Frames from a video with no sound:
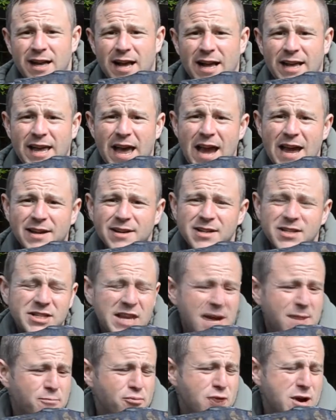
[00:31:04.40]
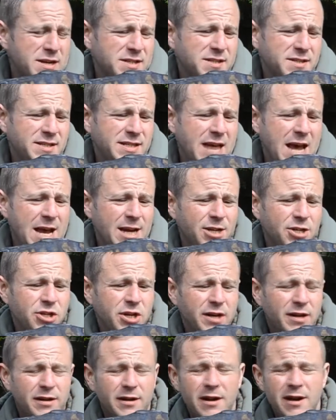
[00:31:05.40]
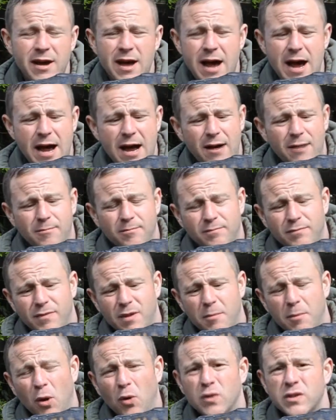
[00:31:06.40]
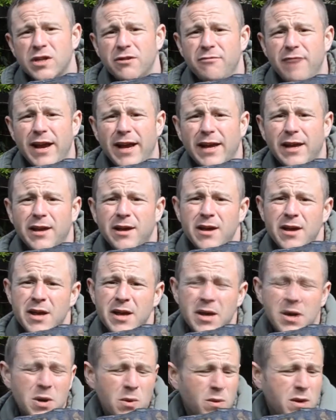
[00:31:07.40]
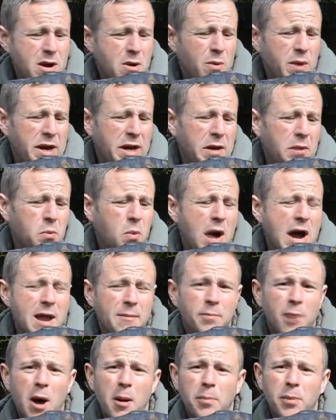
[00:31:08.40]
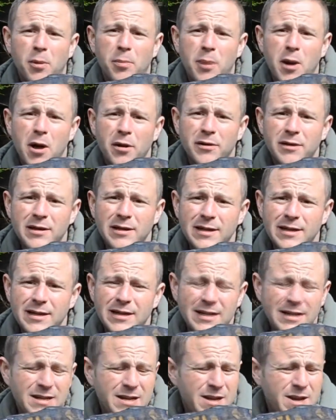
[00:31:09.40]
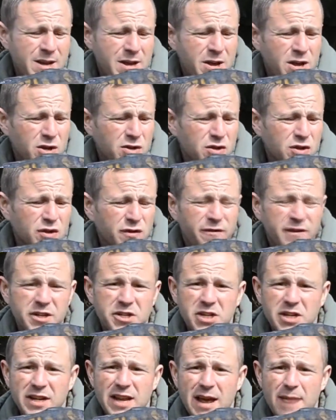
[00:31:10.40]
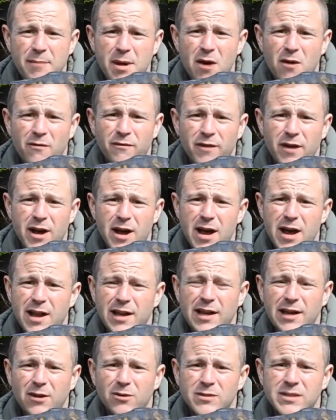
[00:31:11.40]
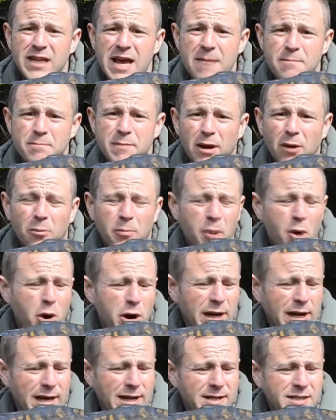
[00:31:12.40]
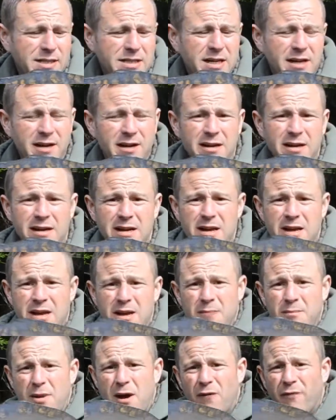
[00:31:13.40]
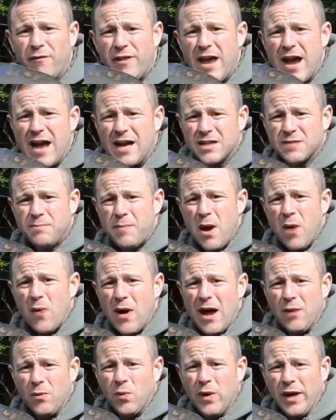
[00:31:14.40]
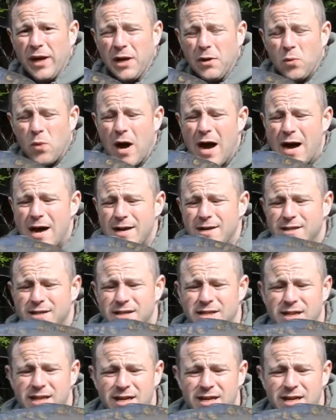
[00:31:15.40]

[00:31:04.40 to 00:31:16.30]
Again, the same presentation. The multi-rig with a wicked white pop-up on. Just fishing them over little 10mm boilies, both the Asbo and wicked whites.